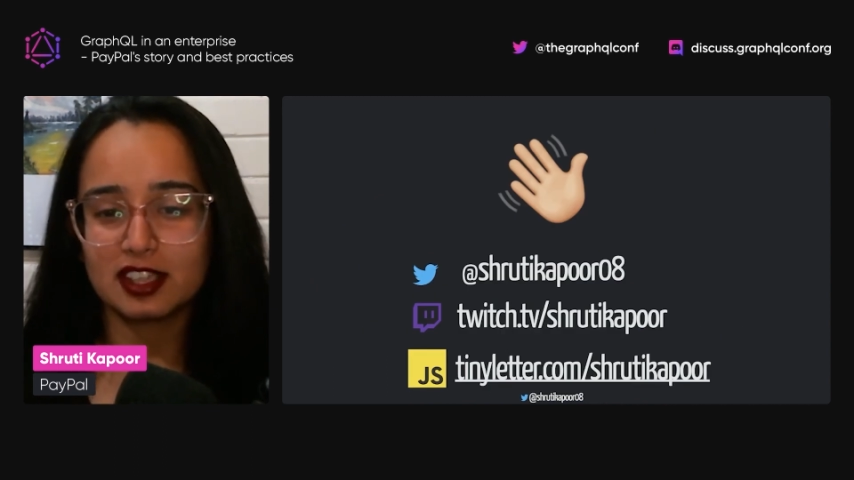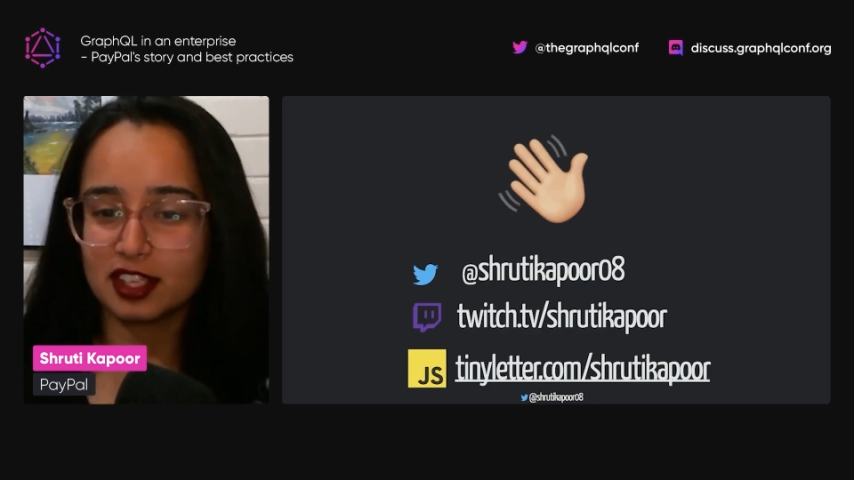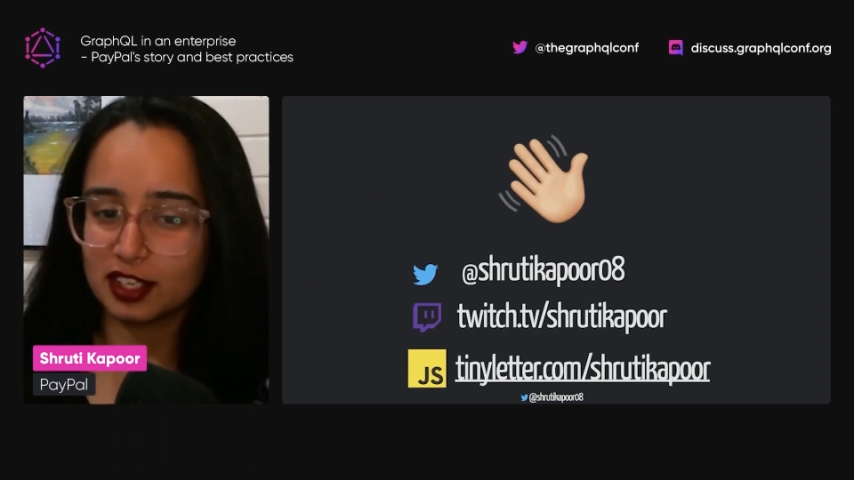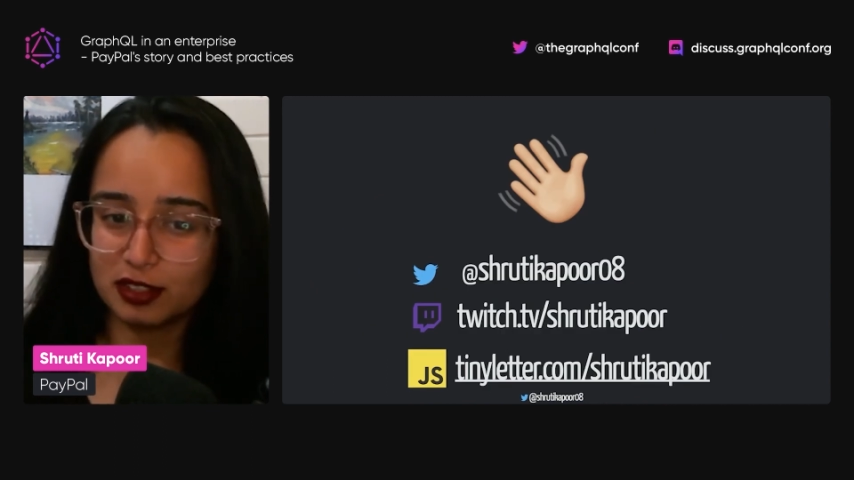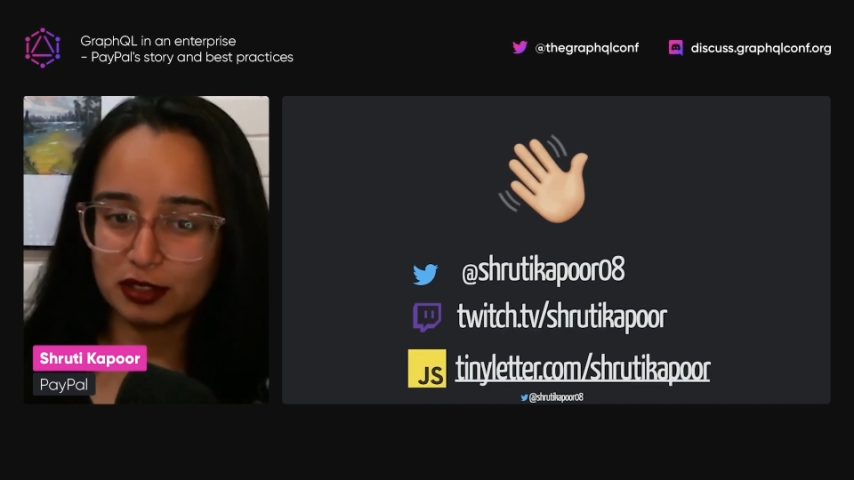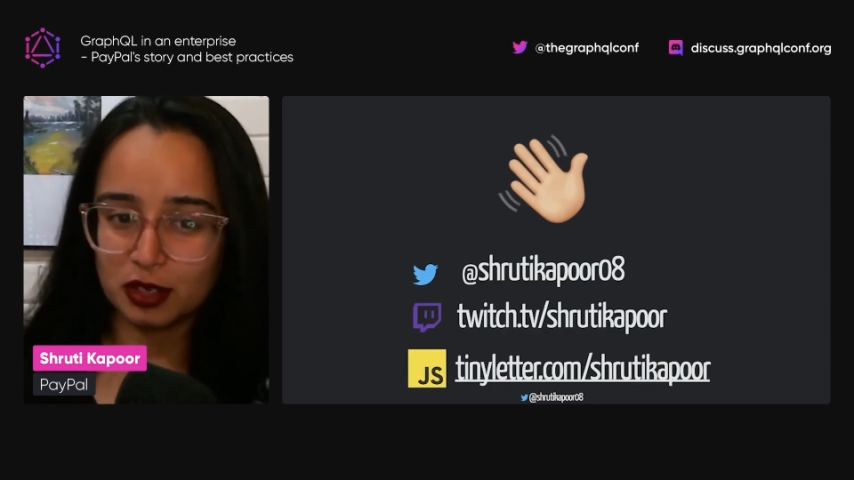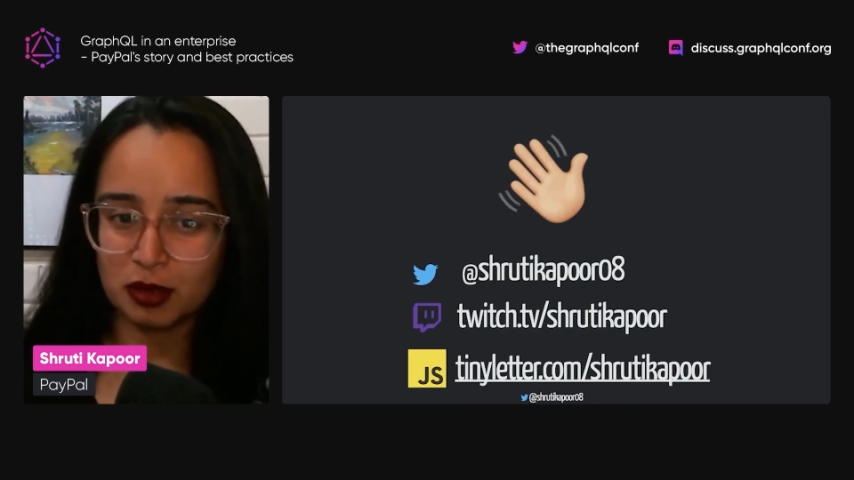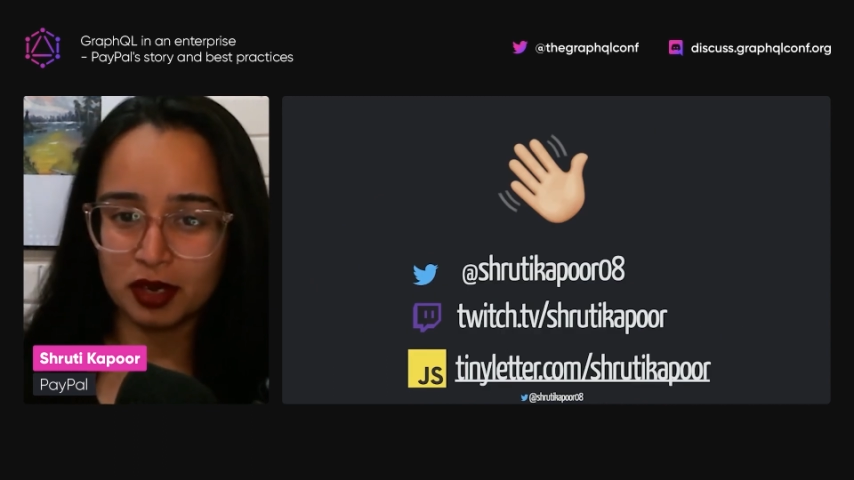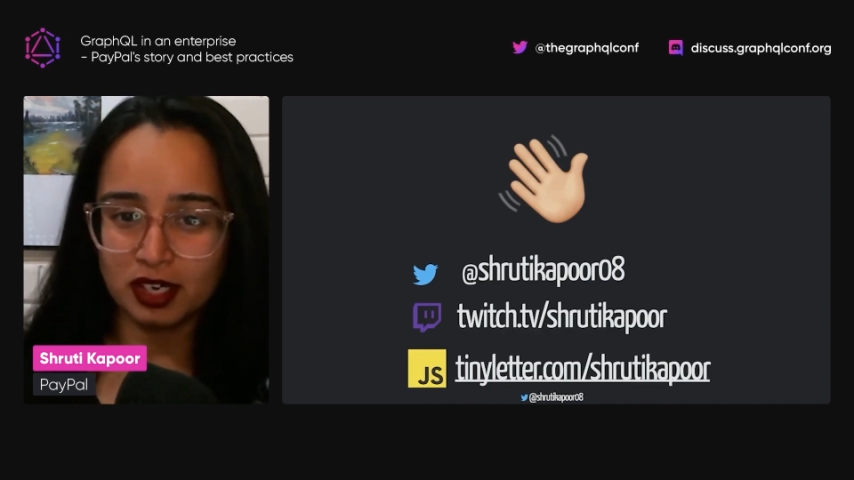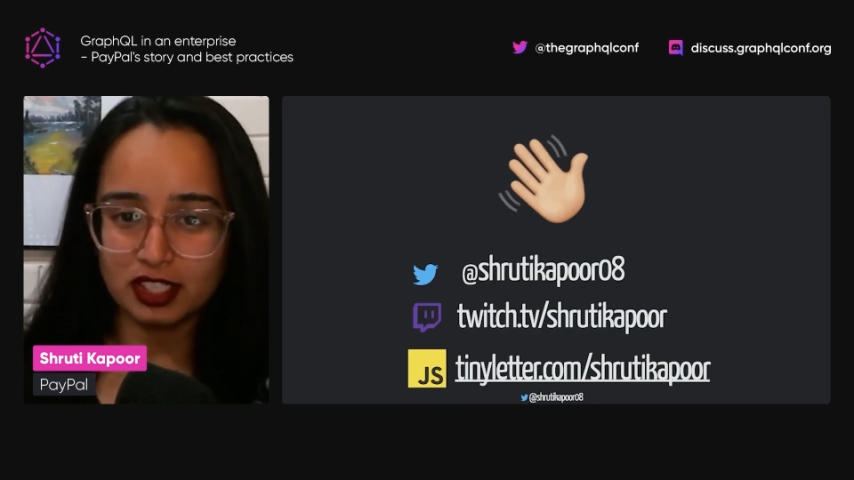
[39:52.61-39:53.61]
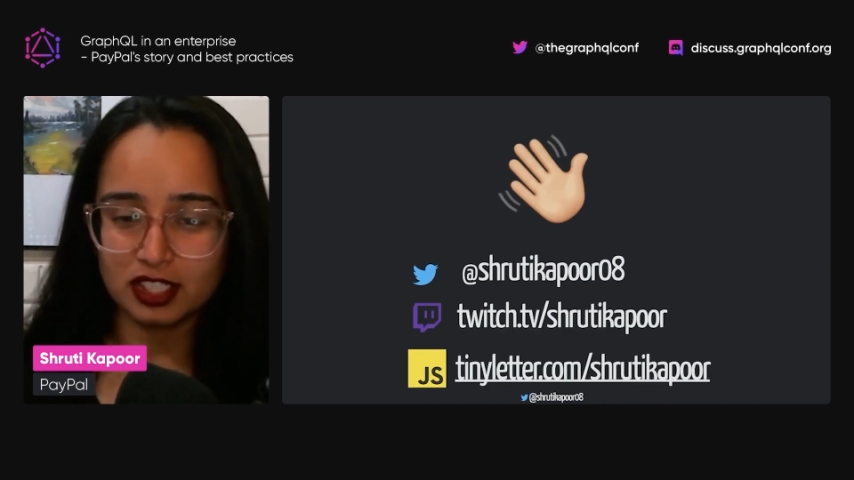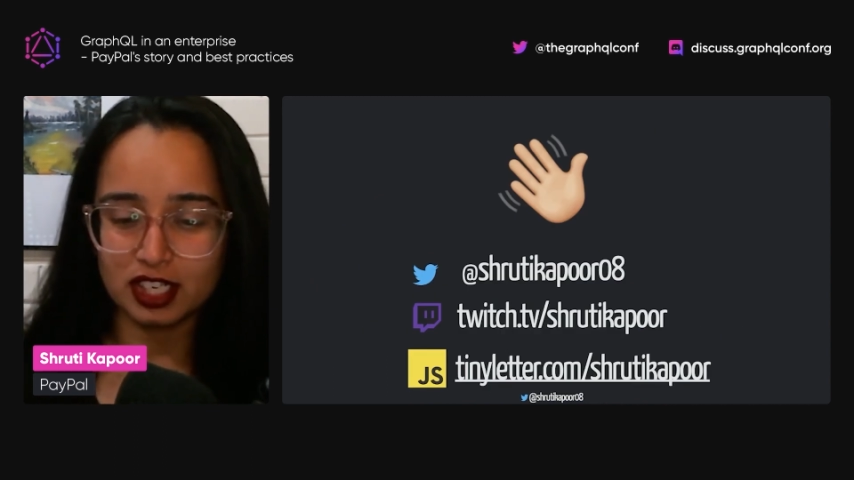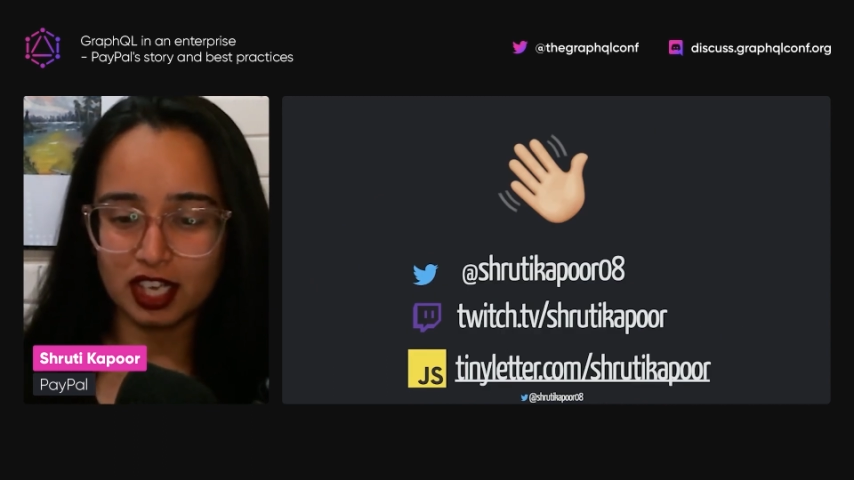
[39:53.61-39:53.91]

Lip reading: thank you so much.